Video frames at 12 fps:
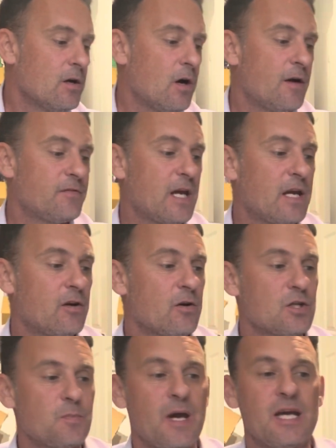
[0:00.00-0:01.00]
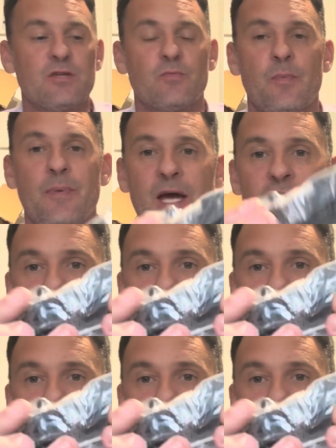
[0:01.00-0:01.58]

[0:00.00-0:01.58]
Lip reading: I've then got a spares and repairs